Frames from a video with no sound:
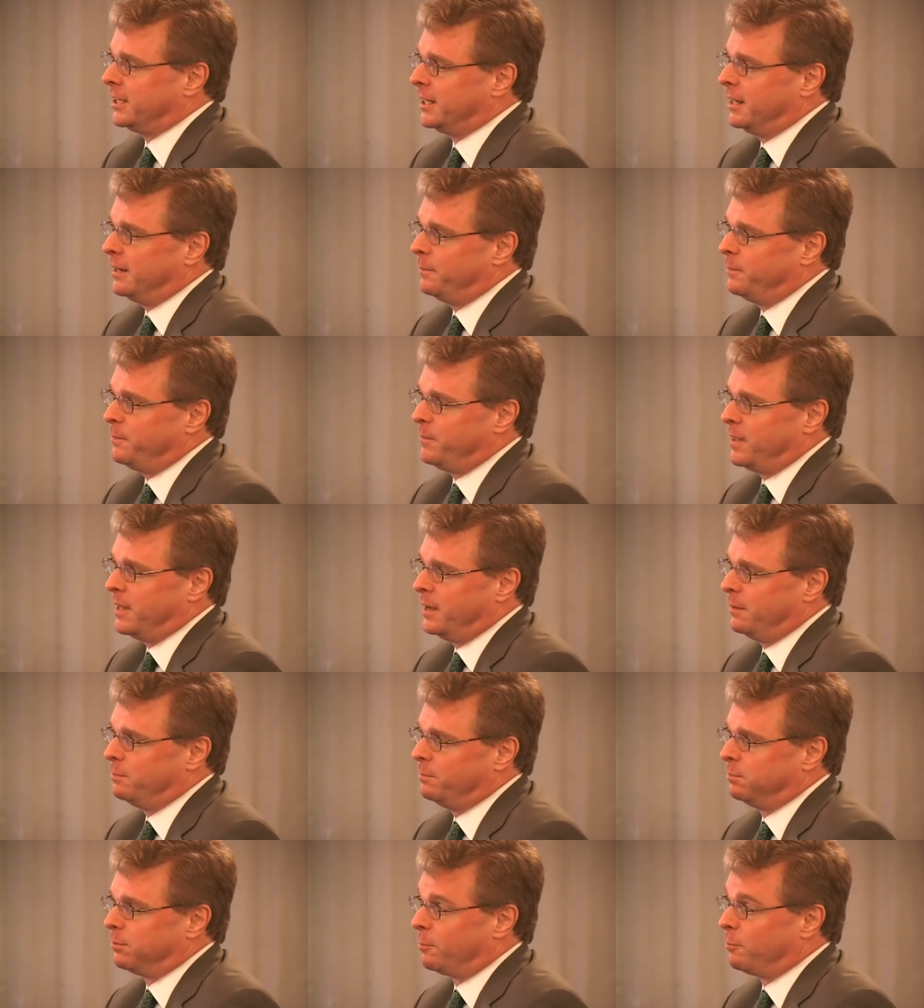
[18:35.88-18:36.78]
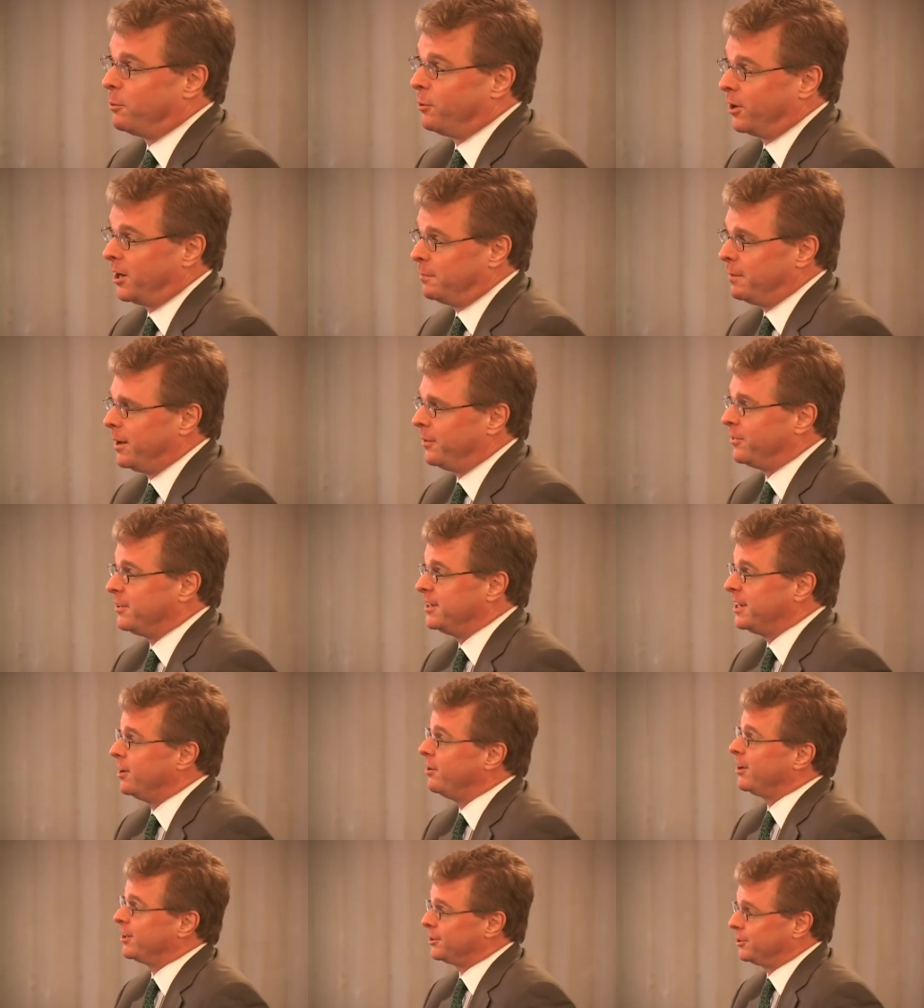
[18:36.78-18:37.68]
to the report about the
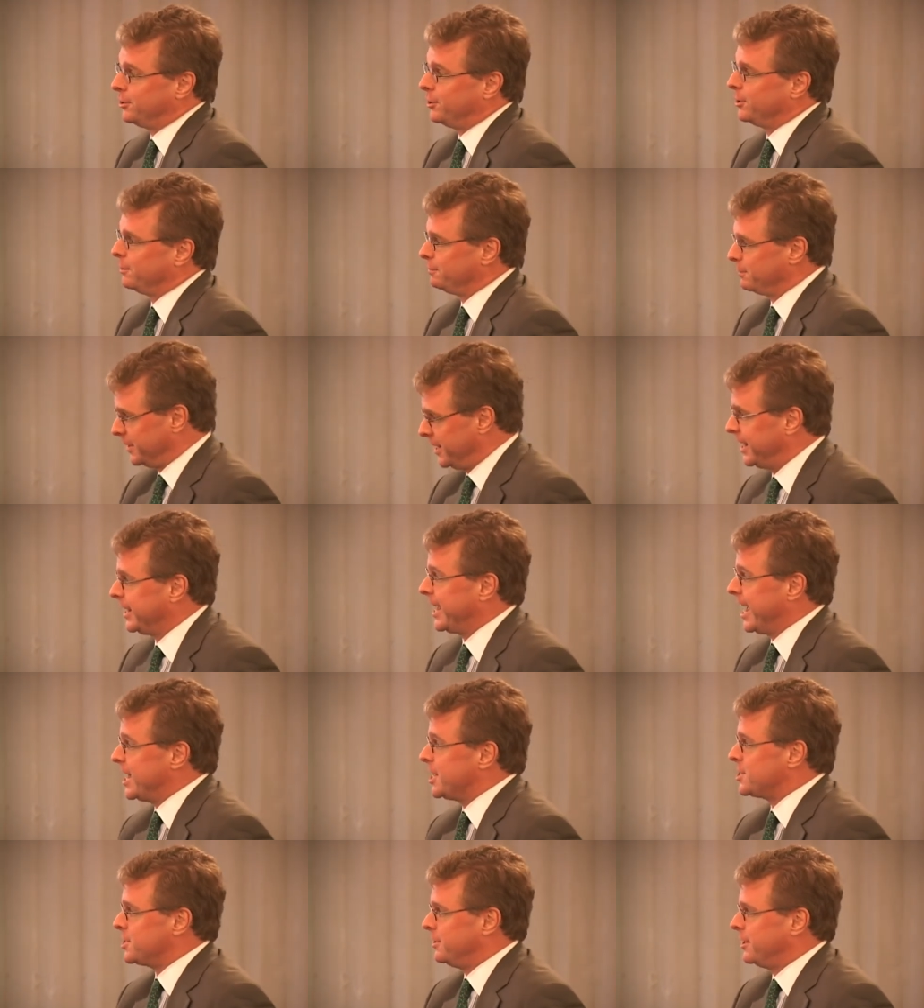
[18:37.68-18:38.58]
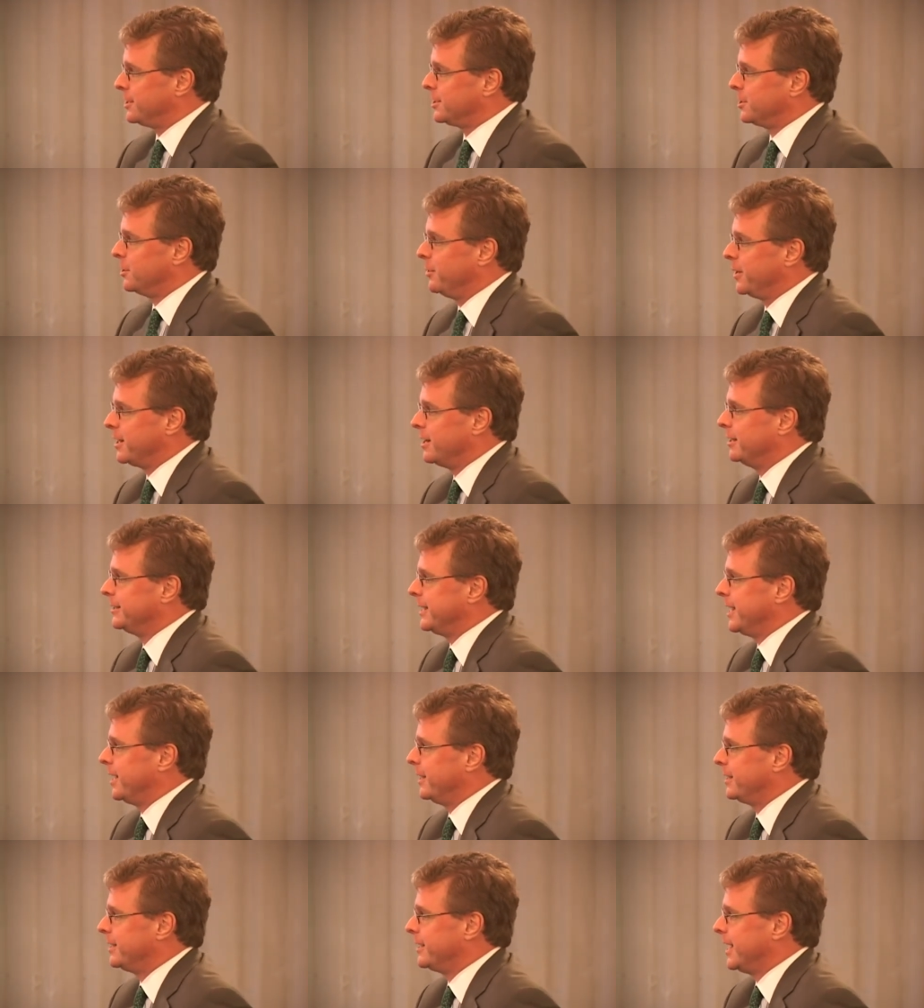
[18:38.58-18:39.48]
Director litigation that's going on
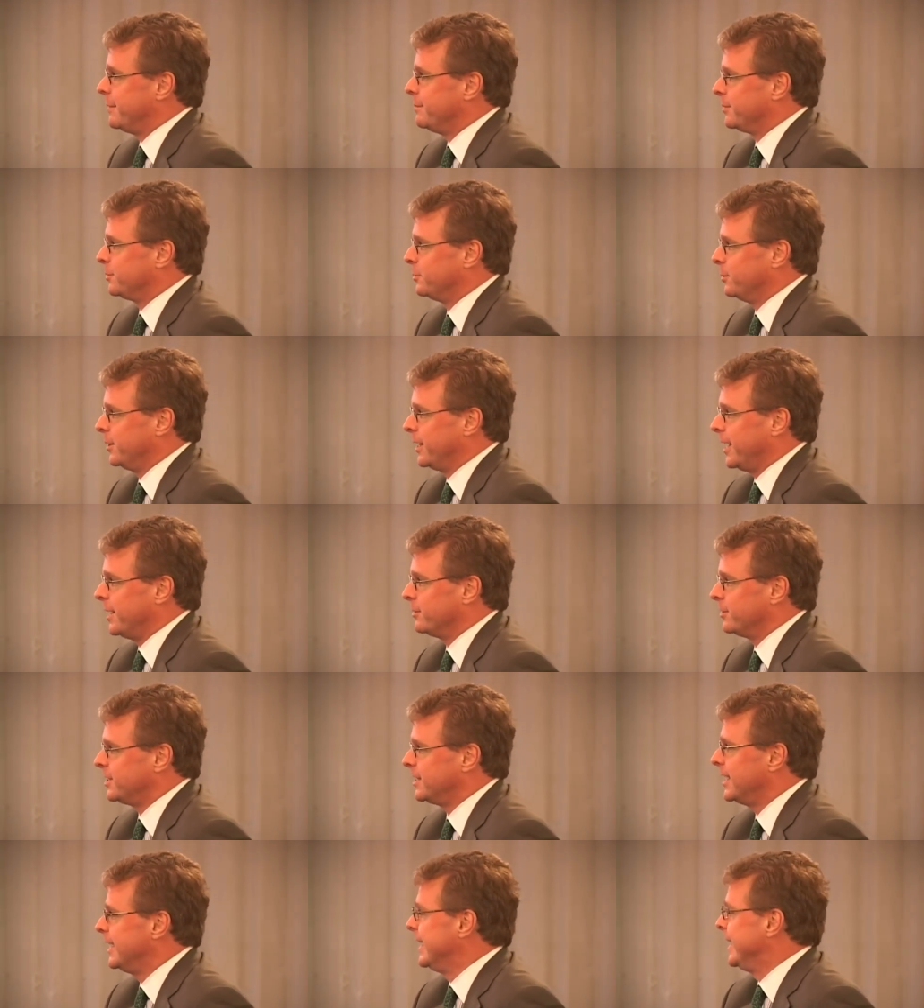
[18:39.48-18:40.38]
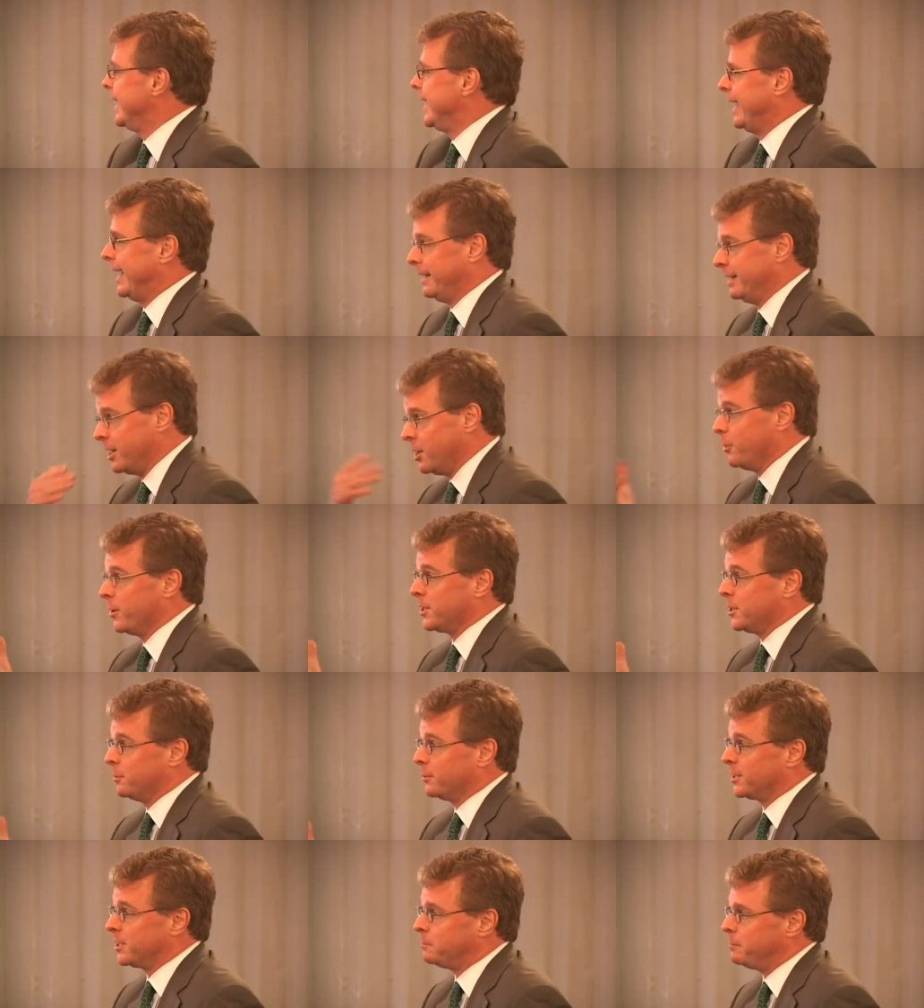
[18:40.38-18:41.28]
down at the Dimond Courthouse. And
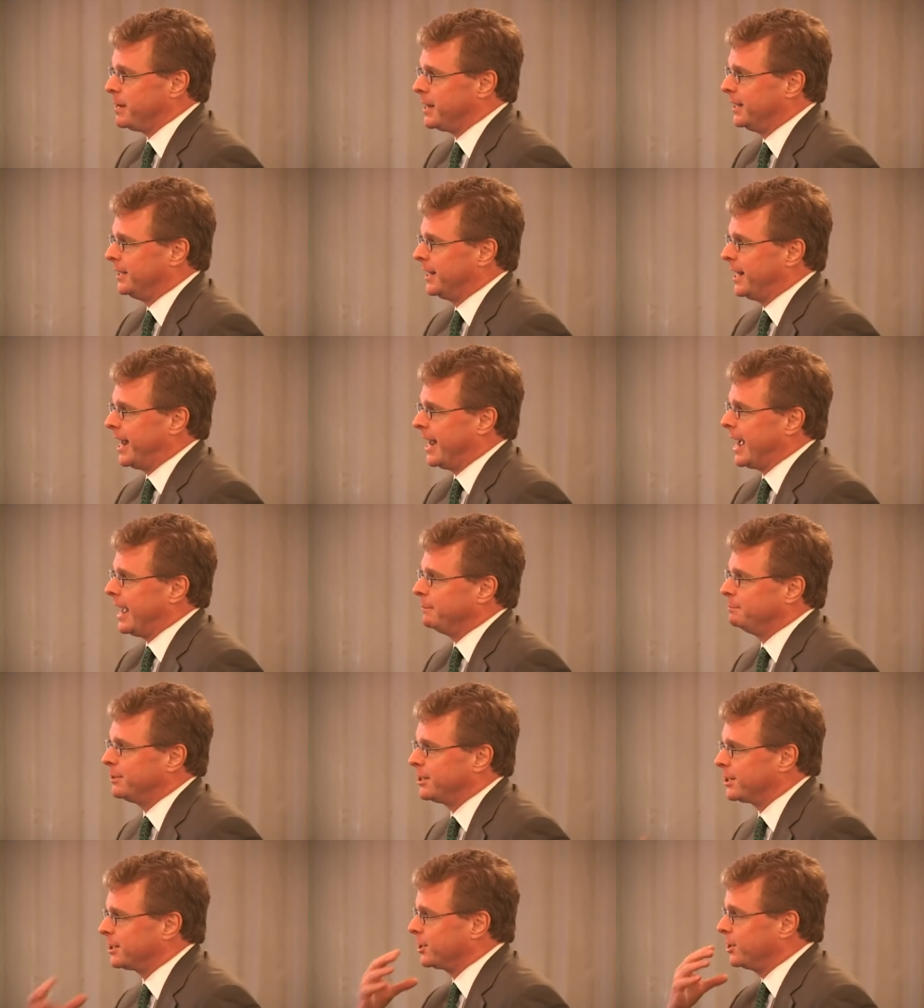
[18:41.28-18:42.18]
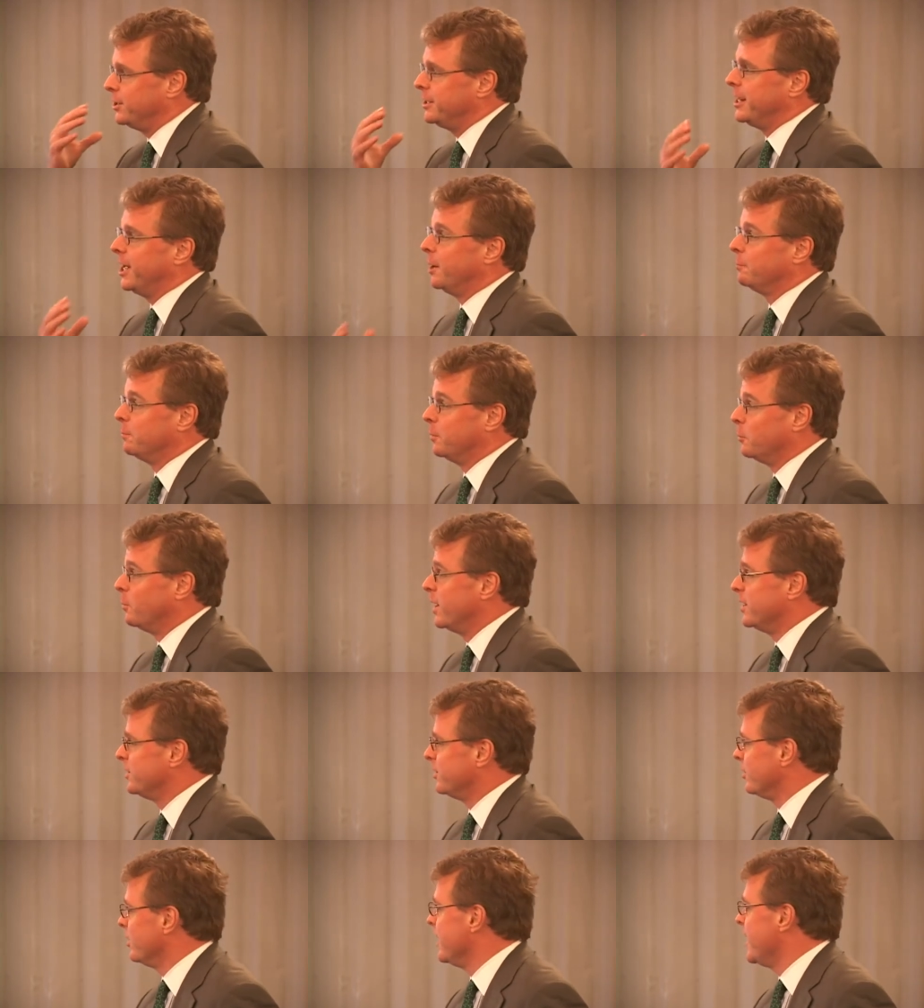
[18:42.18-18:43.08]
knowing you were speaking today, I just couldn't help but
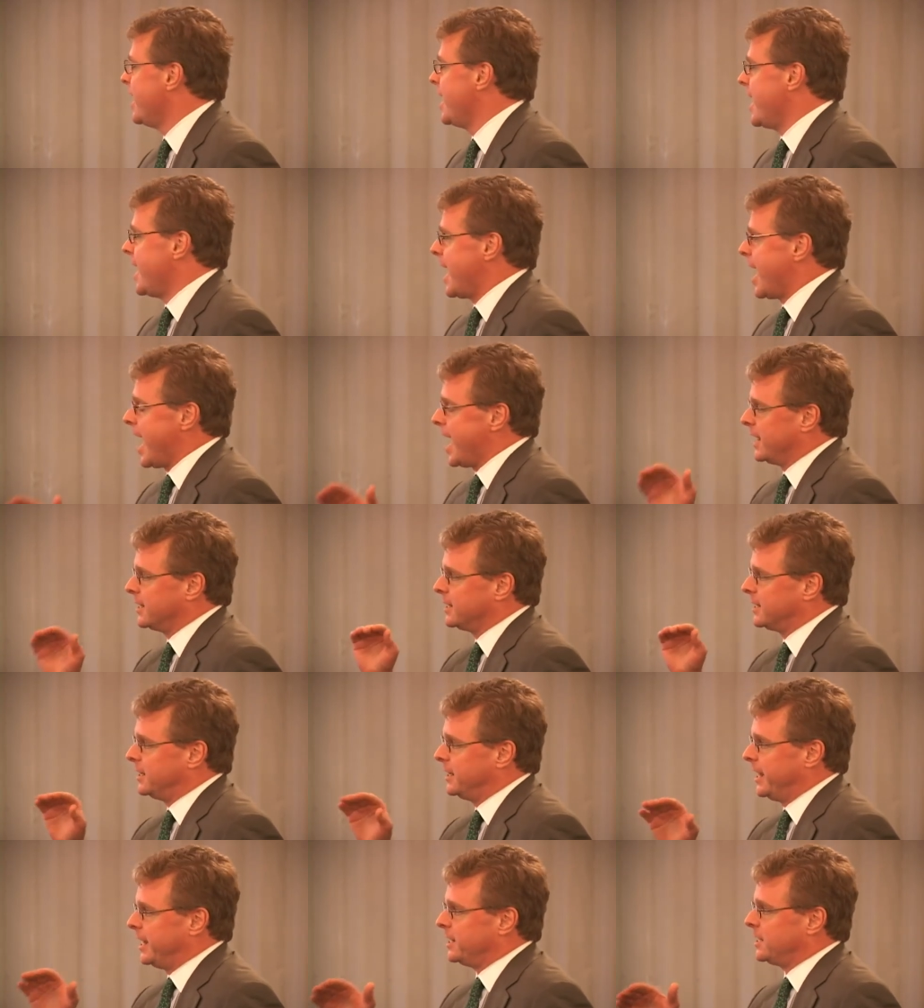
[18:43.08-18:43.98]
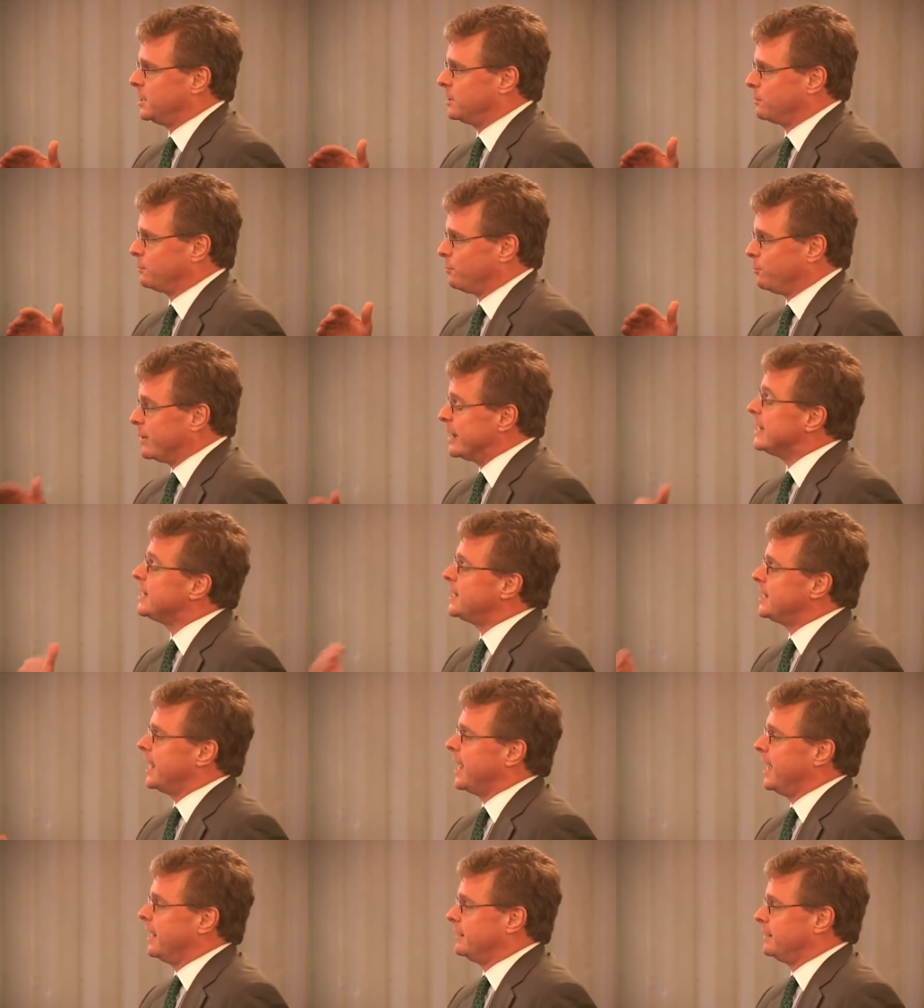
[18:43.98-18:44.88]
wonder, has this
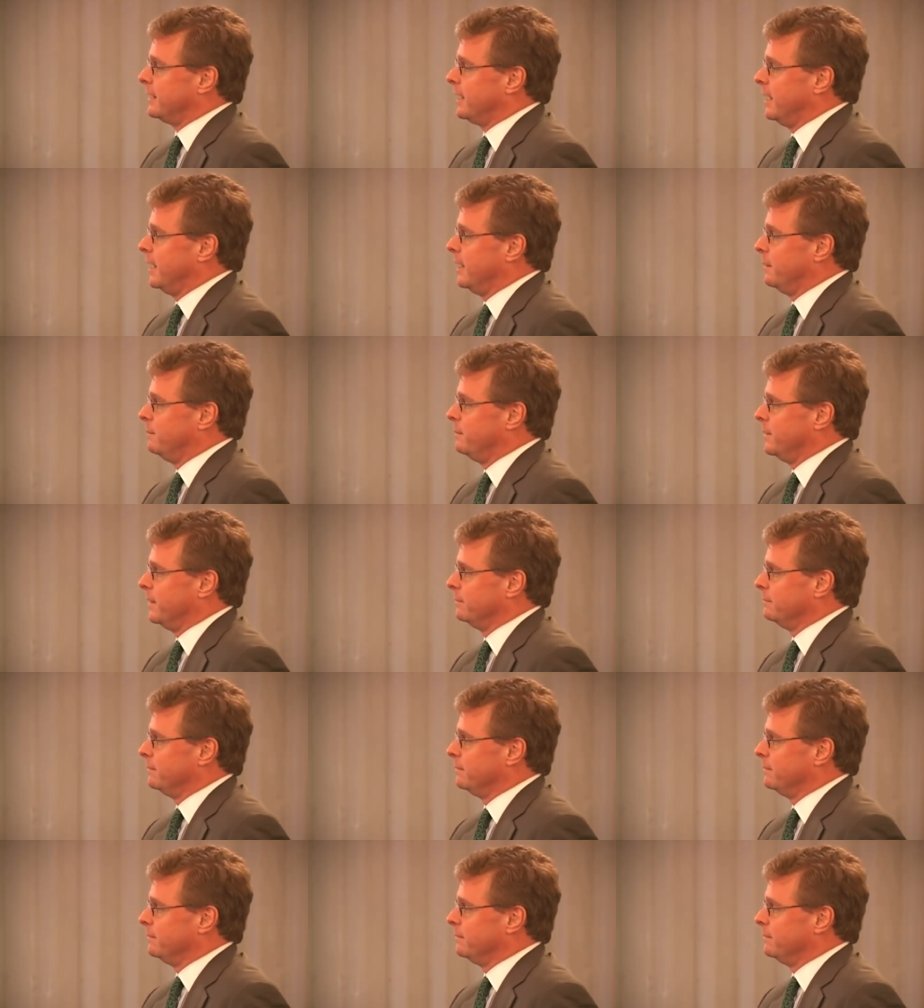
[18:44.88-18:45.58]
reset of